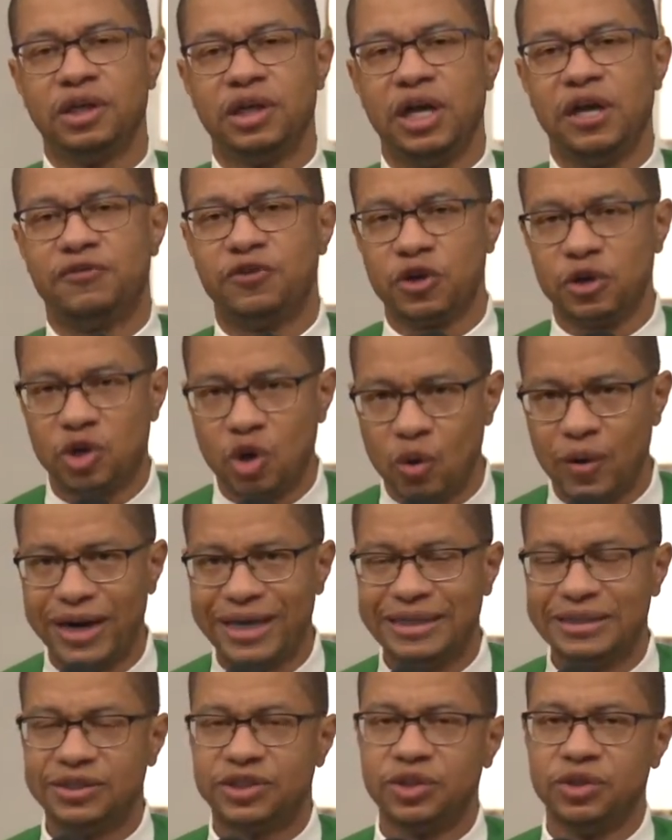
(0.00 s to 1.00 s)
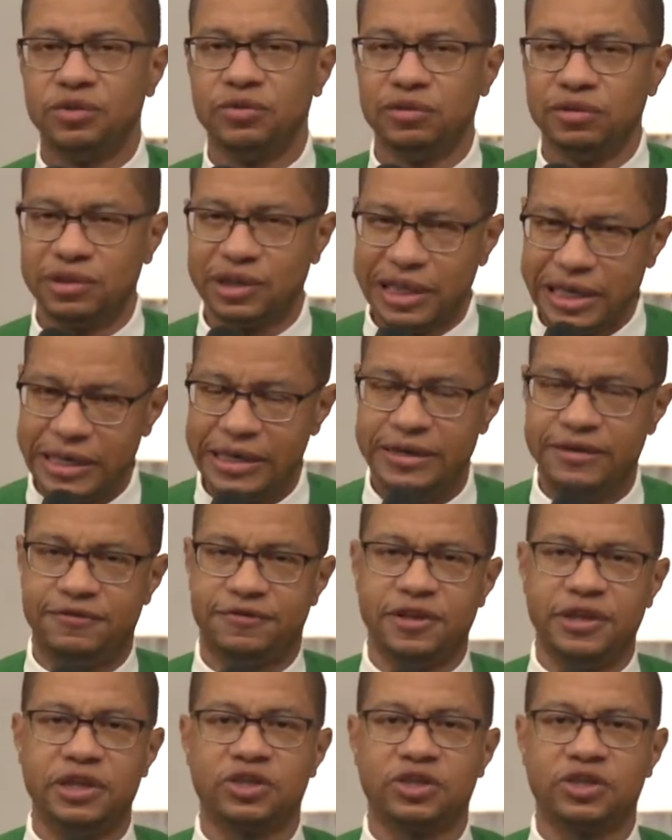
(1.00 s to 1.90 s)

if you're going to live in